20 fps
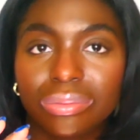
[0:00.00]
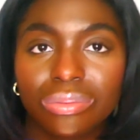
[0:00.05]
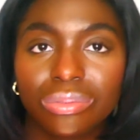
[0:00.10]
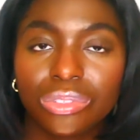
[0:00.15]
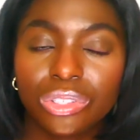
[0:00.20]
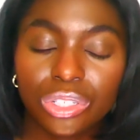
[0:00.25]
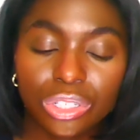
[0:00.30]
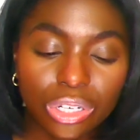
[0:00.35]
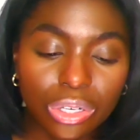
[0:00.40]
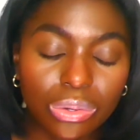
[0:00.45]

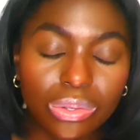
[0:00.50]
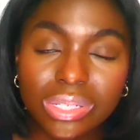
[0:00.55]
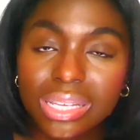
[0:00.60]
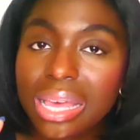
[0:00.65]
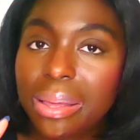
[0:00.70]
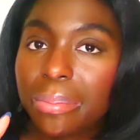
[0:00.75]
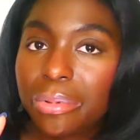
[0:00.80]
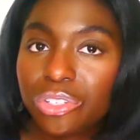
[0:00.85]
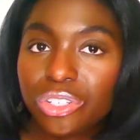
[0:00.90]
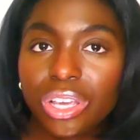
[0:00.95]
you know,
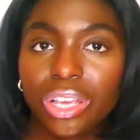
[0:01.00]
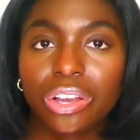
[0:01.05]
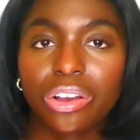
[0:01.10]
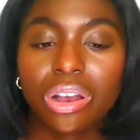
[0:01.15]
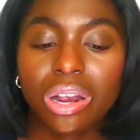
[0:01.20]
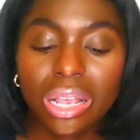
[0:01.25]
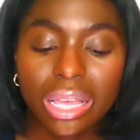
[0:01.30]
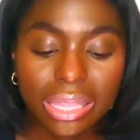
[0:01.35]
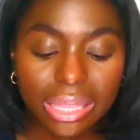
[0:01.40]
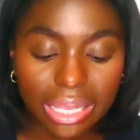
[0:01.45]
damaging or
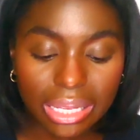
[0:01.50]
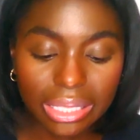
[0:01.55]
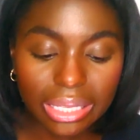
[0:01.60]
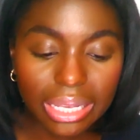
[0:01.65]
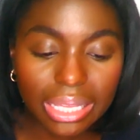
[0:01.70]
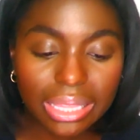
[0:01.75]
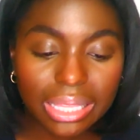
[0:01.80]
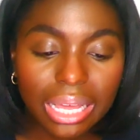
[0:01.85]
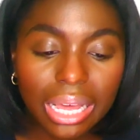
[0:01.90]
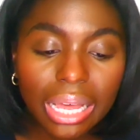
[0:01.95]
anything
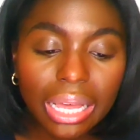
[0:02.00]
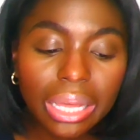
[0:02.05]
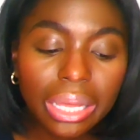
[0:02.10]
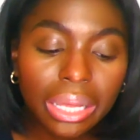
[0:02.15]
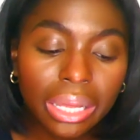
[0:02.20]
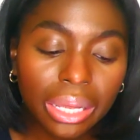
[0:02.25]
like that.